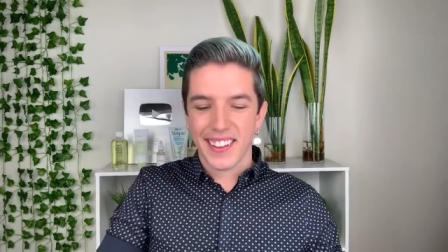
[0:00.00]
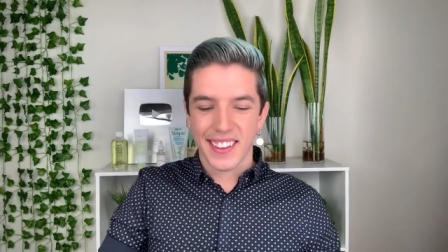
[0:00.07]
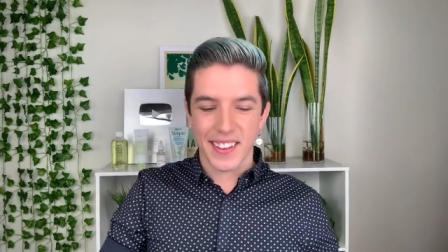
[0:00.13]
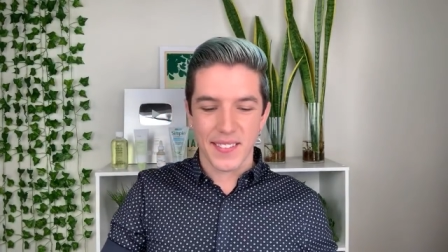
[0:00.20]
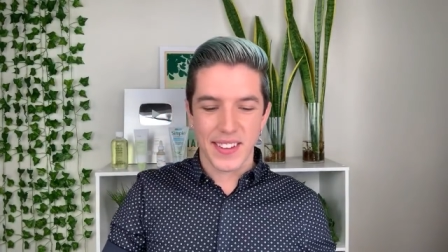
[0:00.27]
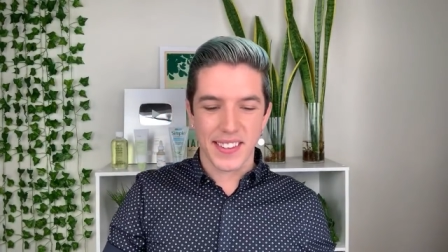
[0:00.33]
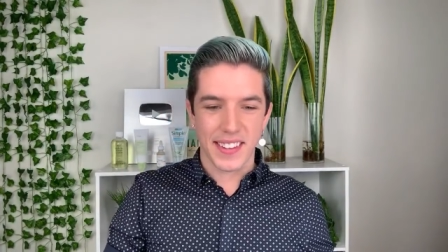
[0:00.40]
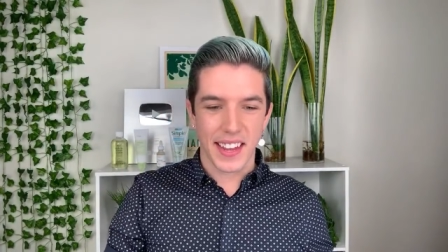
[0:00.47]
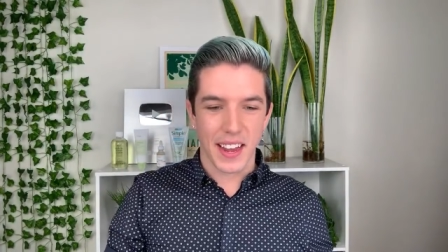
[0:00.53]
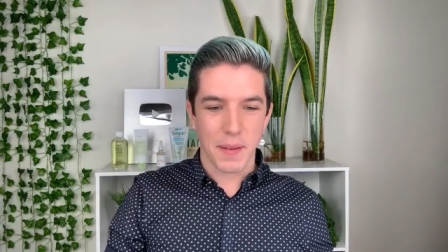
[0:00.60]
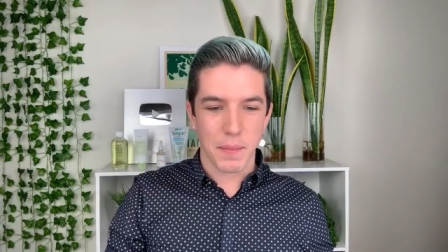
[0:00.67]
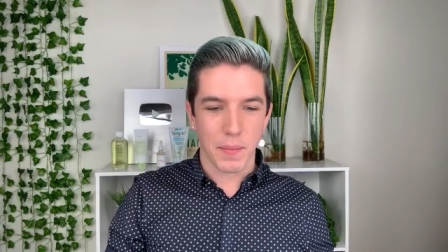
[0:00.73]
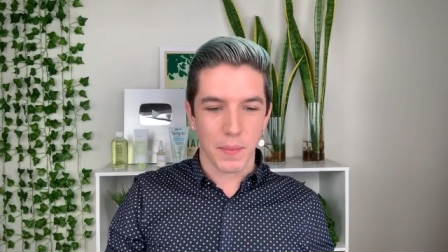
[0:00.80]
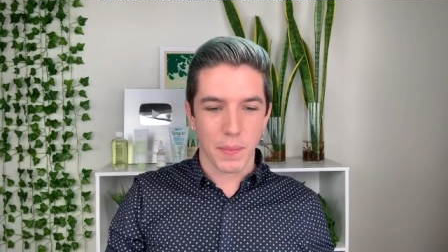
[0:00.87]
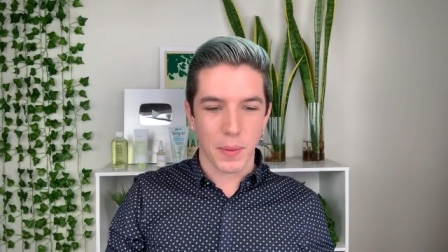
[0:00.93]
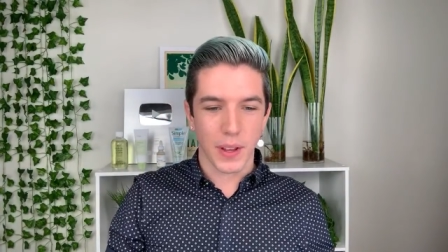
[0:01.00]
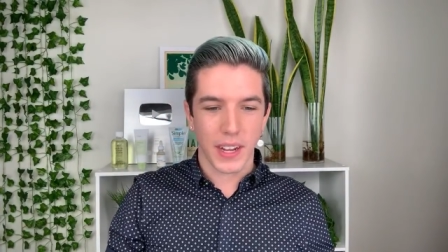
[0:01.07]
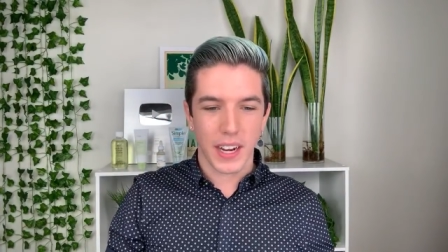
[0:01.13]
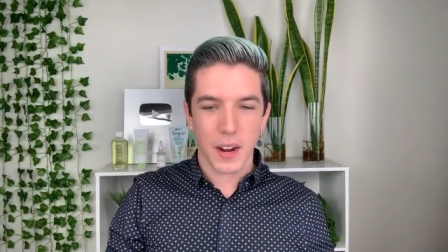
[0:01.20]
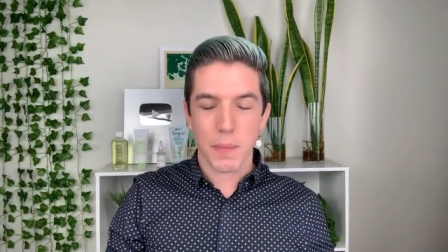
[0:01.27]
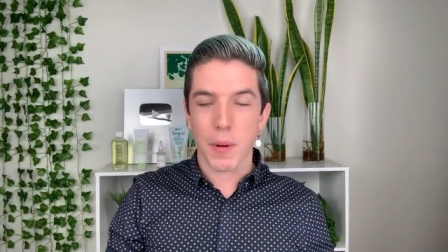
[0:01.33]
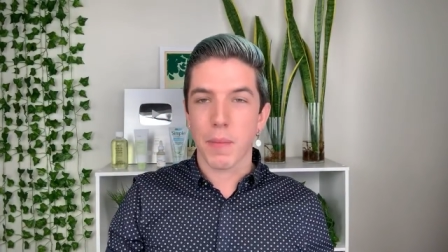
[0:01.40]
let me see, I'm pulling
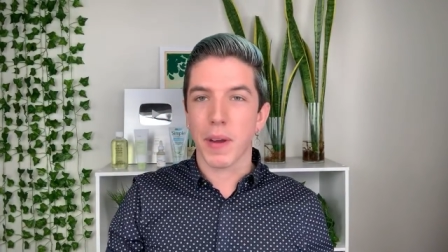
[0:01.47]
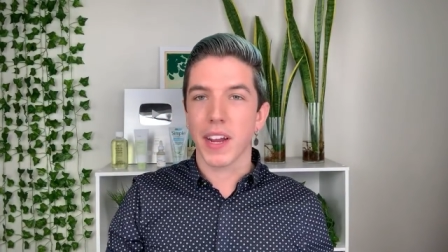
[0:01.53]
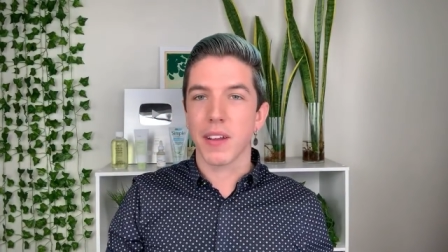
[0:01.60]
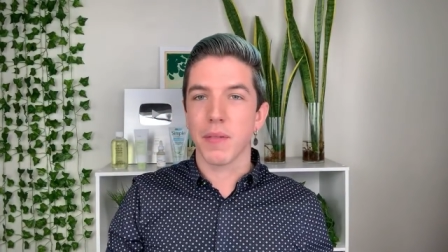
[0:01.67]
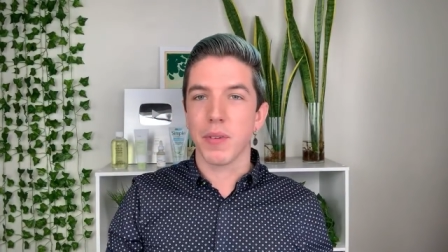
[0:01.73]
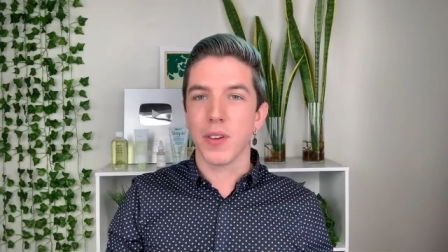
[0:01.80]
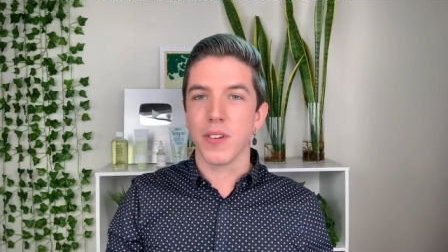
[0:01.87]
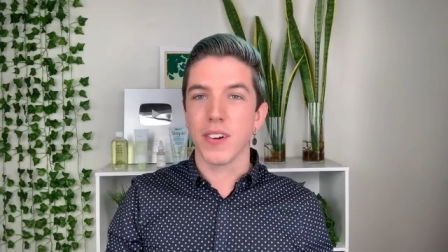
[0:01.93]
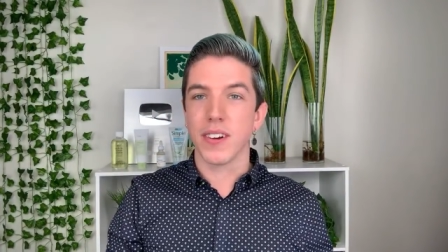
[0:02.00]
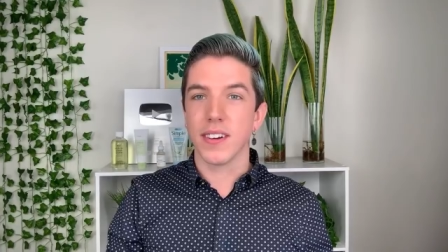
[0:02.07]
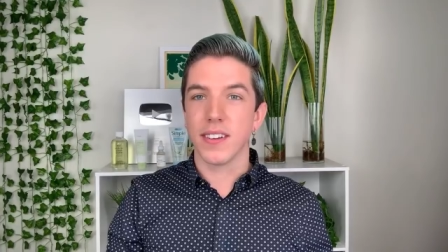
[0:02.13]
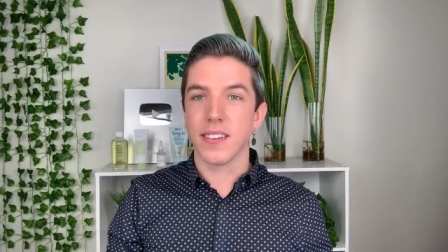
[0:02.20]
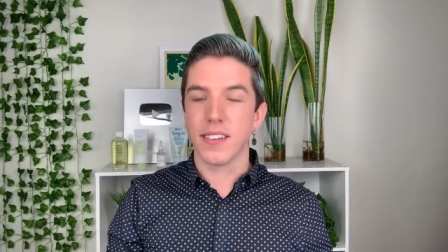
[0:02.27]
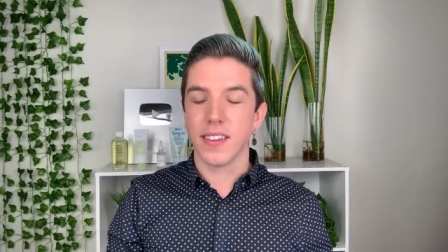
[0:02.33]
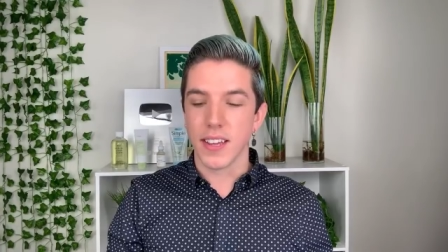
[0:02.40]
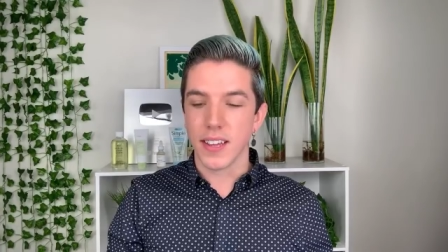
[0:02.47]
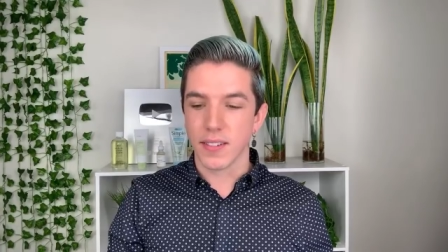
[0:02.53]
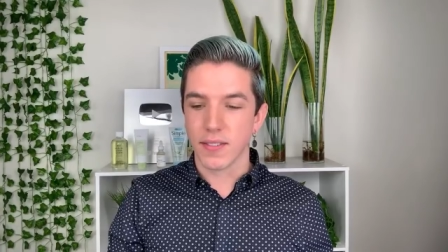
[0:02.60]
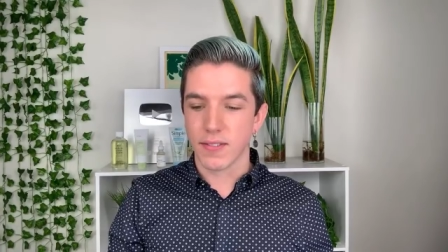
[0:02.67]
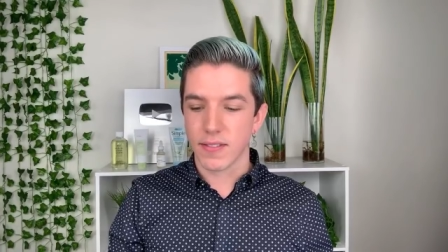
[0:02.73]
it up on my computer to see